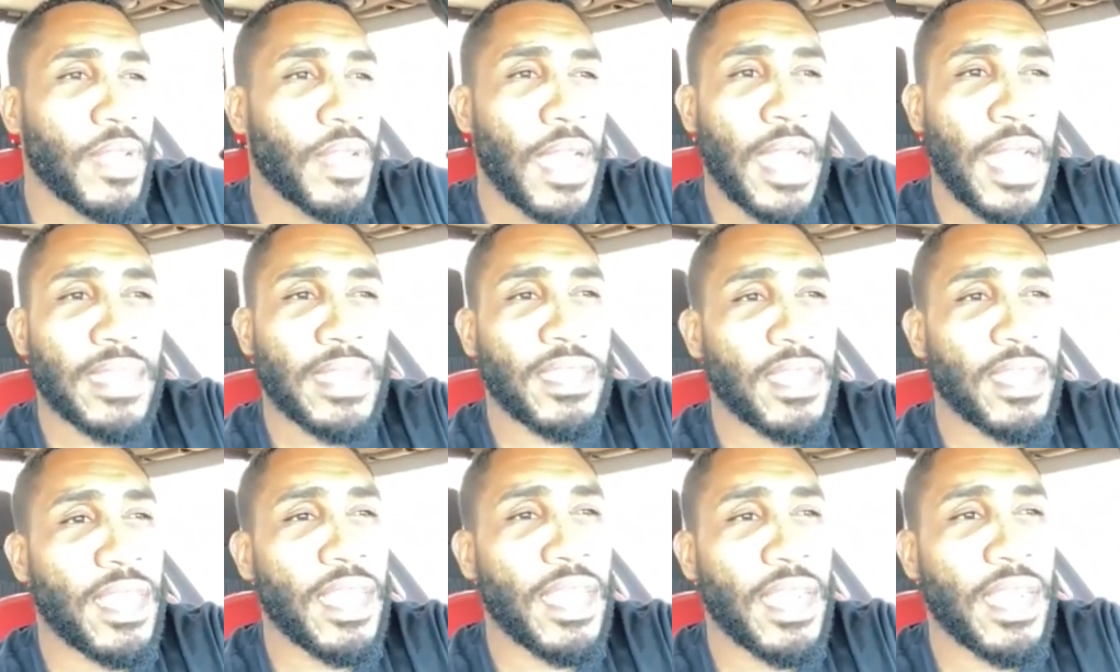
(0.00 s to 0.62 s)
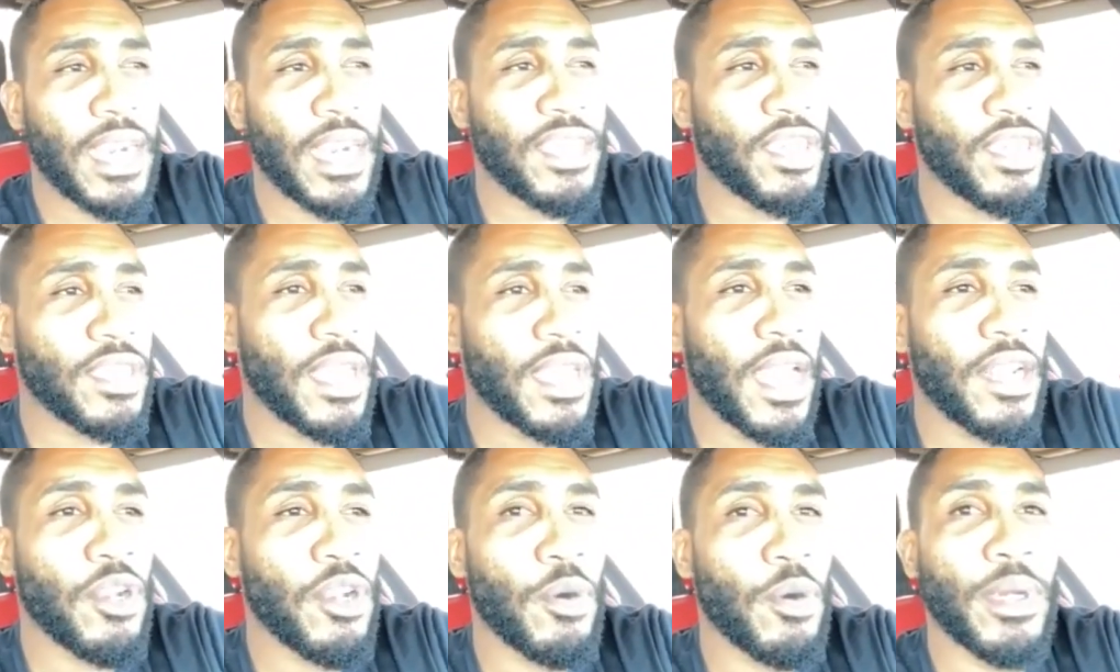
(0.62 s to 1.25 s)
as a kid, I just
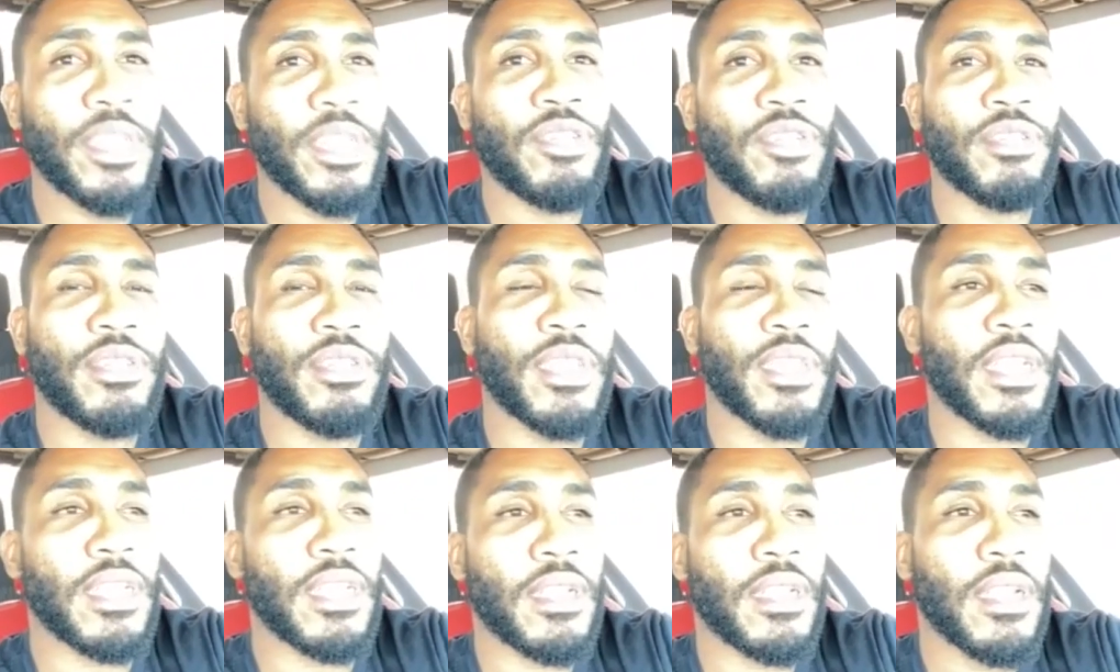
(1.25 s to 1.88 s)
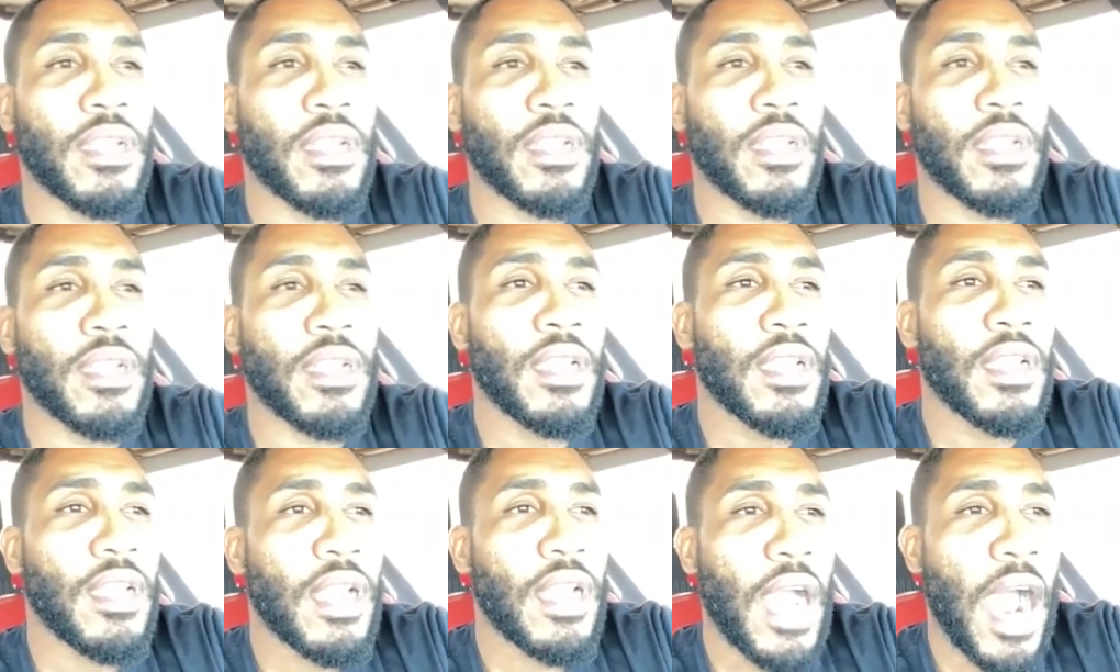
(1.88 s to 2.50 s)
had no interest in it.
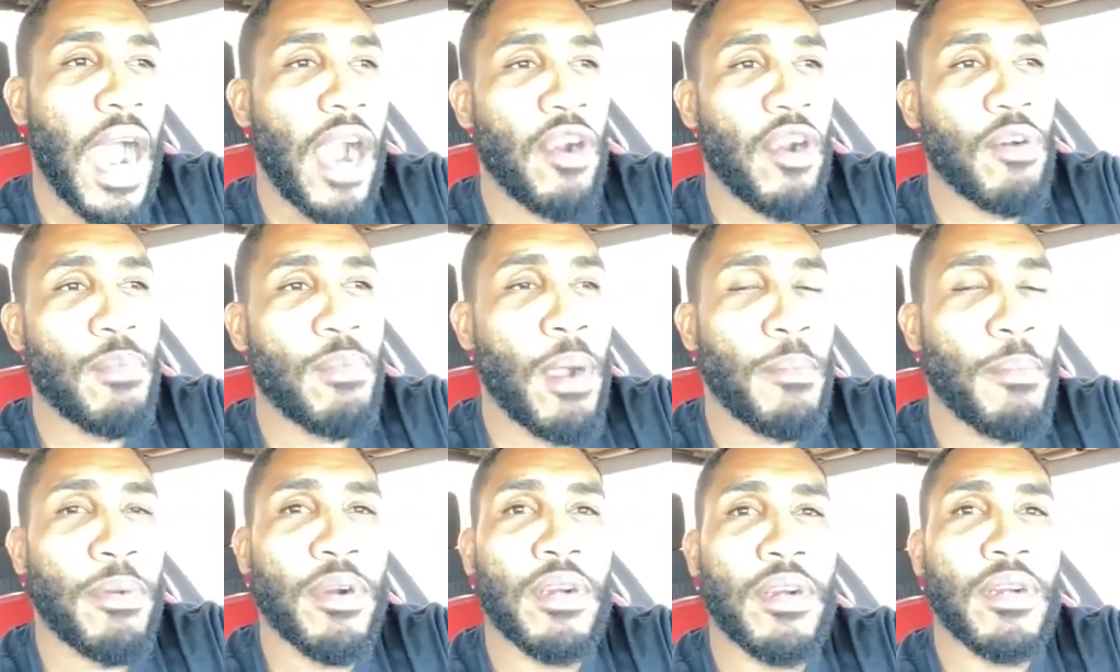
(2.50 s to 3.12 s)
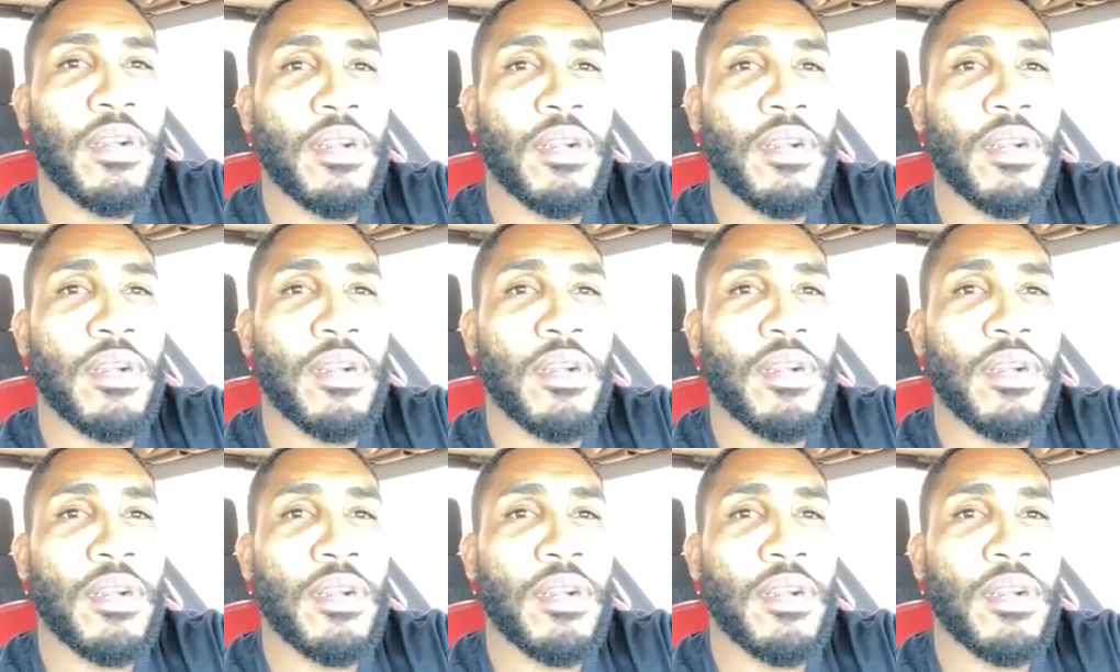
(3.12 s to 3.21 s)
I remember,